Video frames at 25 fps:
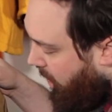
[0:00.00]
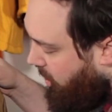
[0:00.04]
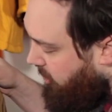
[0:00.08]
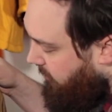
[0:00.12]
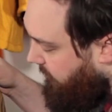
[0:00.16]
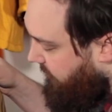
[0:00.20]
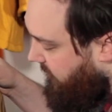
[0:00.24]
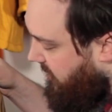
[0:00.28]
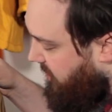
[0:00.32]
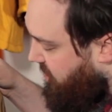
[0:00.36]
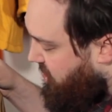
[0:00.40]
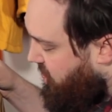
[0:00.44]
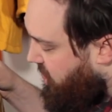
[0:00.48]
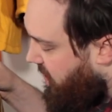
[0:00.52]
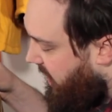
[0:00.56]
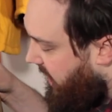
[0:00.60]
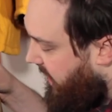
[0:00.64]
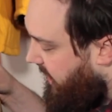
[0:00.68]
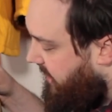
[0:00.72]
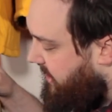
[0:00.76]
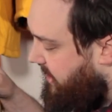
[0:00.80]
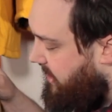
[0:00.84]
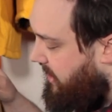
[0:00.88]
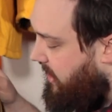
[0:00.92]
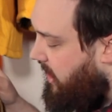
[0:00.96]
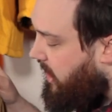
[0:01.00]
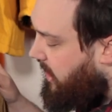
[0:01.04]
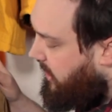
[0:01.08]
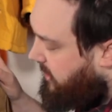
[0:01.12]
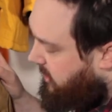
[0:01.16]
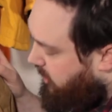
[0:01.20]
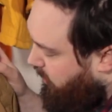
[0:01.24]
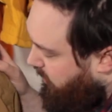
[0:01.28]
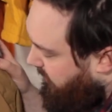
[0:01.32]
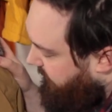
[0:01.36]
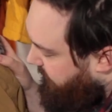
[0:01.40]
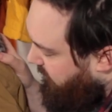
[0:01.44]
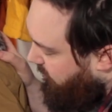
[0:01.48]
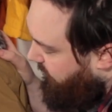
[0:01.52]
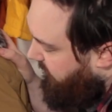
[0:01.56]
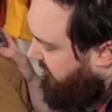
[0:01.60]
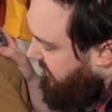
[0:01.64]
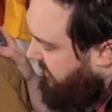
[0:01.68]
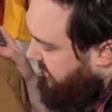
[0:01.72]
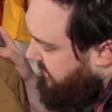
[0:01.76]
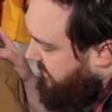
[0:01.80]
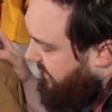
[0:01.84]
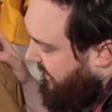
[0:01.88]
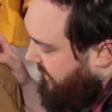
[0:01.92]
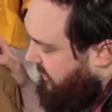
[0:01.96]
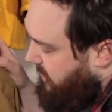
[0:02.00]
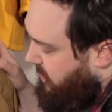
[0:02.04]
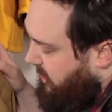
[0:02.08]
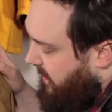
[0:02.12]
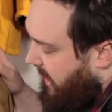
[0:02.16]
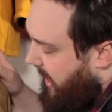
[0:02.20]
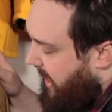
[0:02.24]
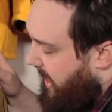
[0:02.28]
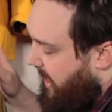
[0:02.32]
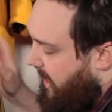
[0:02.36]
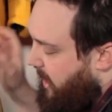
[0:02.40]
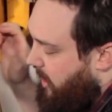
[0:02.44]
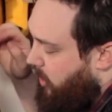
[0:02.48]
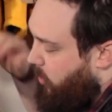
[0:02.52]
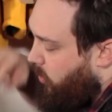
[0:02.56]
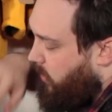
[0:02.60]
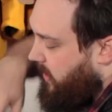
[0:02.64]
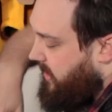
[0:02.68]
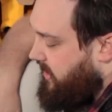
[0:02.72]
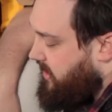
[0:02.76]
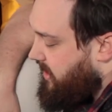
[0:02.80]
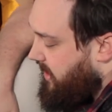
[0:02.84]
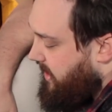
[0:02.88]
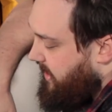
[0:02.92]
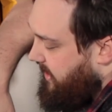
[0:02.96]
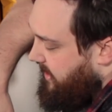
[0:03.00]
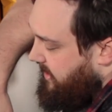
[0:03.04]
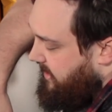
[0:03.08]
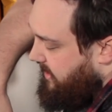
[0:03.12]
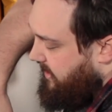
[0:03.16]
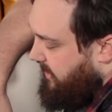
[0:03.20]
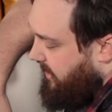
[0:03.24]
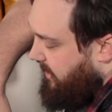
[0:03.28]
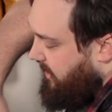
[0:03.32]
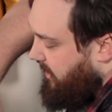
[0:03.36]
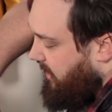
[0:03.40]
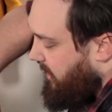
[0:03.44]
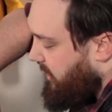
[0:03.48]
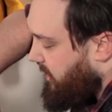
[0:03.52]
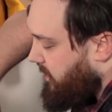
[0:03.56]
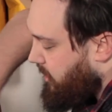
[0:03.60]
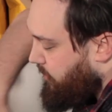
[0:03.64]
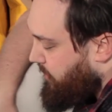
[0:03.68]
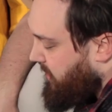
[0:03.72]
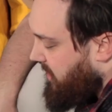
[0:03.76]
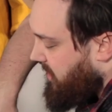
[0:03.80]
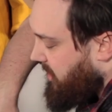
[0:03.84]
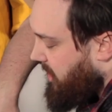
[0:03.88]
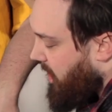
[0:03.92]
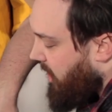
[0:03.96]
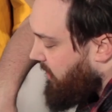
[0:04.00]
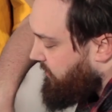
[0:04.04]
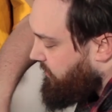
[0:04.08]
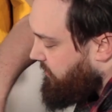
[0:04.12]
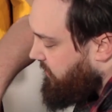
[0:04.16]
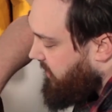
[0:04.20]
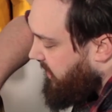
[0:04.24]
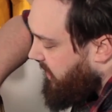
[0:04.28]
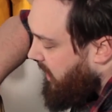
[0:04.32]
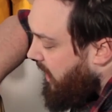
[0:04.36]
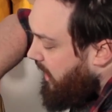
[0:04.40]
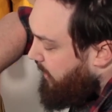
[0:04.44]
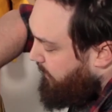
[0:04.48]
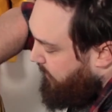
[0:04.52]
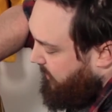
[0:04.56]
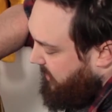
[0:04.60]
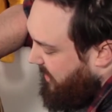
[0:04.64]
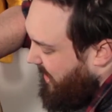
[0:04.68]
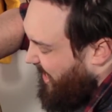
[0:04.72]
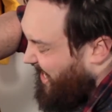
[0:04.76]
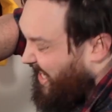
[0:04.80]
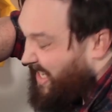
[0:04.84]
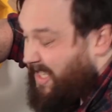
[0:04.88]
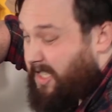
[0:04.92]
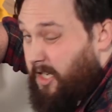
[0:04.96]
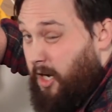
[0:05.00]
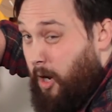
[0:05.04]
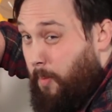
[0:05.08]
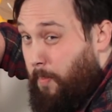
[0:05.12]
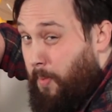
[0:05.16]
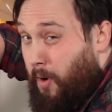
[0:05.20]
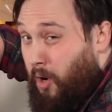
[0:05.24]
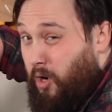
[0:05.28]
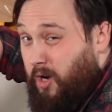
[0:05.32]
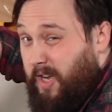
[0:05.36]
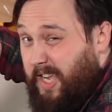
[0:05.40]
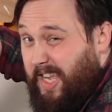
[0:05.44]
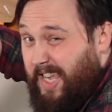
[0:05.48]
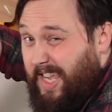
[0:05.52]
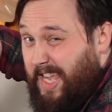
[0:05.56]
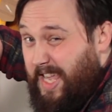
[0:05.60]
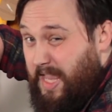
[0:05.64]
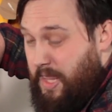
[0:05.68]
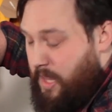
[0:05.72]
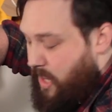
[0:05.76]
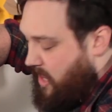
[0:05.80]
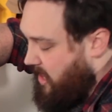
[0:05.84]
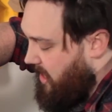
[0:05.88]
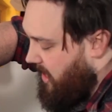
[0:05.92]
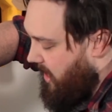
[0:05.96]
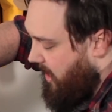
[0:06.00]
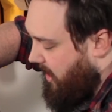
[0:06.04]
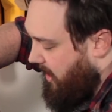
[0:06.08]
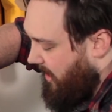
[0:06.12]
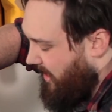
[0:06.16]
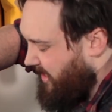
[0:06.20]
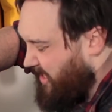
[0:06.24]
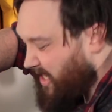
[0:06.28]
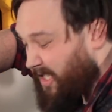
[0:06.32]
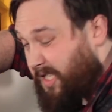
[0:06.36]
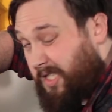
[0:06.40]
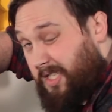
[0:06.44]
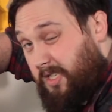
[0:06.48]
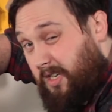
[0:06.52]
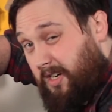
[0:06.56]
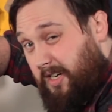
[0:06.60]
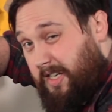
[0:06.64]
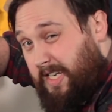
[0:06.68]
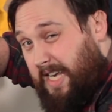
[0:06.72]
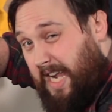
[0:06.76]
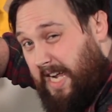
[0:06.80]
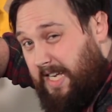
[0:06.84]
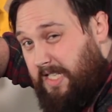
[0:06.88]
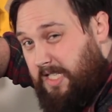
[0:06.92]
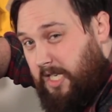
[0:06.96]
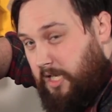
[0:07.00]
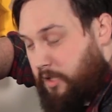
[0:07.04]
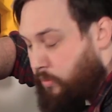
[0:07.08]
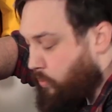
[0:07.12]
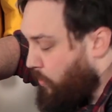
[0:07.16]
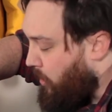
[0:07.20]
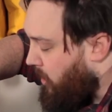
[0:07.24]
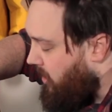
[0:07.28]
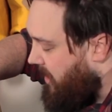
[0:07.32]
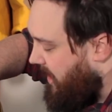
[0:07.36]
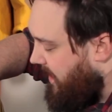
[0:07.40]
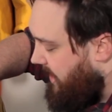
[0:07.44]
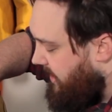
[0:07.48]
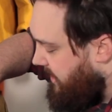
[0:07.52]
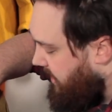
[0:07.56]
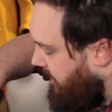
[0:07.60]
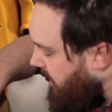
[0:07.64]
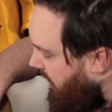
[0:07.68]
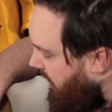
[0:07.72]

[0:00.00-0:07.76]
over the chest, so we've got this section here, which is a little bit of covering, but there isn't a pocket in there. It's a side access pocket,